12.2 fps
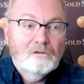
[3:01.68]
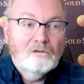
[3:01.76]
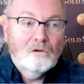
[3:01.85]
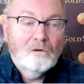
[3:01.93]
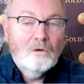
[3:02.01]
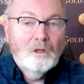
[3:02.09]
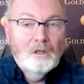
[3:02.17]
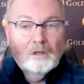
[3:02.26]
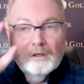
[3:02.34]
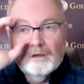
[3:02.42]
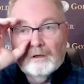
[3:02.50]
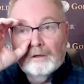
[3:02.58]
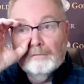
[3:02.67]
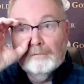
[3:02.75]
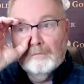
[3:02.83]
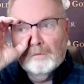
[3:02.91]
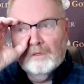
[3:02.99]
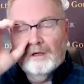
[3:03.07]
So,
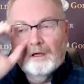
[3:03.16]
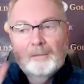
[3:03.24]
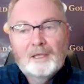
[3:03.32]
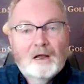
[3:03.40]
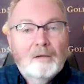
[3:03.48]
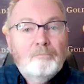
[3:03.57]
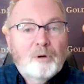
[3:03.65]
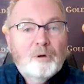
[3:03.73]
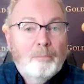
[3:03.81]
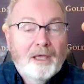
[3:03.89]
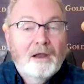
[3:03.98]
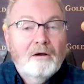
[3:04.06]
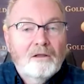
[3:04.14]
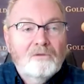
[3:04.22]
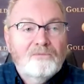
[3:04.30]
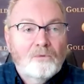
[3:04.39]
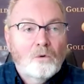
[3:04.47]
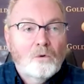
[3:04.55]
I mean, I'm preparing
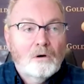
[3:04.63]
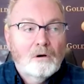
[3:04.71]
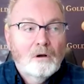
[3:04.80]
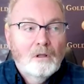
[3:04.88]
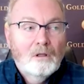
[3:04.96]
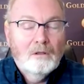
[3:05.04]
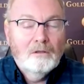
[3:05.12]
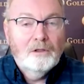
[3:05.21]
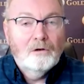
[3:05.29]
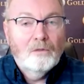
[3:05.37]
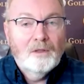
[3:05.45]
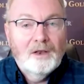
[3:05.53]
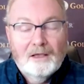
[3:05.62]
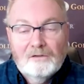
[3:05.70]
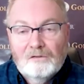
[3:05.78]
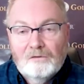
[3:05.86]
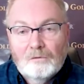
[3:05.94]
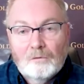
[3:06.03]
for, you know, the
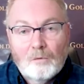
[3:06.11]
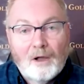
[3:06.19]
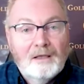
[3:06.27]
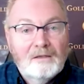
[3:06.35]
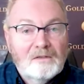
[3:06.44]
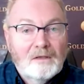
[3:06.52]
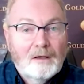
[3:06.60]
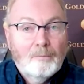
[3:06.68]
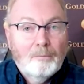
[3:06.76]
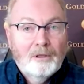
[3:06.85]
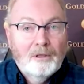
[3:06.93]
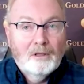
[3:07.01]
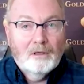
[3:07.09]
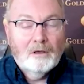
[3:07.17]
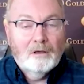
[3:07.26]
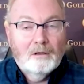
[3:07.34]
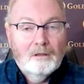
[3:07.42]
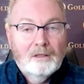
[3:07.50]
next rise up
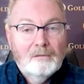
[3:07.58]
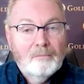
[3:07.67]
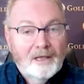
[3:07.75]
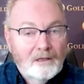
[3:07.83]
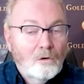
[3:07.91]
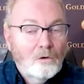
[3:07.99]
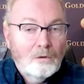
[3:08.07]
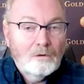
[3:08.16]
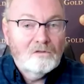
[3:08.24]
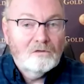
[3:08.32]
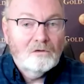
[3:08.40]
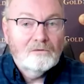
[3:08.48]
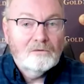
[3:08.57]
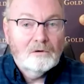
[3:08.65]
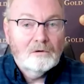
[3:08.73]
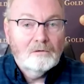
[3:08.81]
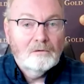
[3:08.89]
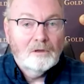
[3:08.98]
in my gold and
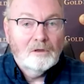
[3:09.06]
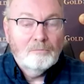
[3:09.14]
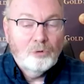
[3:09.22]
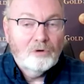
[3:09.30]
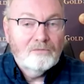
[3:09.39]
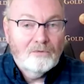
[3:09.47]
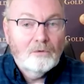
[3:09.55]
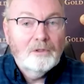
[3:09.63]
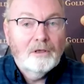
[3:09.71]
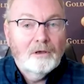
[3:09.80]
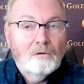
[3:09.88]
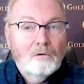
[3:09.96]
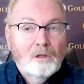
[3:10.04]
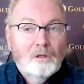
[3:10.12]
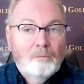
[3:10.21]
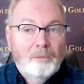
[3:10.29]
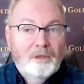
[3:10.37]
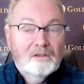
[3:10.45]
silver portfolio,
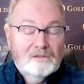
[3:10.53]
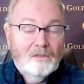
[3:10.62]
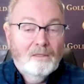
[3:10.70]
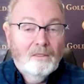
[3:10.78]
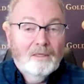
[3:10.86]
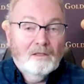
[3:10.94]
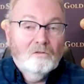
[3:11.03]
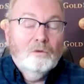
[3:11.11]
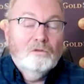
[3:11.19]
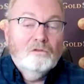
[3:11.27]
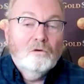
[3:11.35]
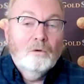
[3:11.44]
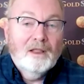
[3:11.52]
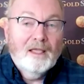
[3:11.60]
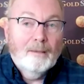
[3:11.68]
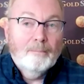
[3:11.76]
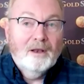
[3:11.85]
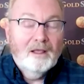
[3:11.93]
because I think that's what's going to
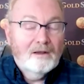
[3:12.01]
happen.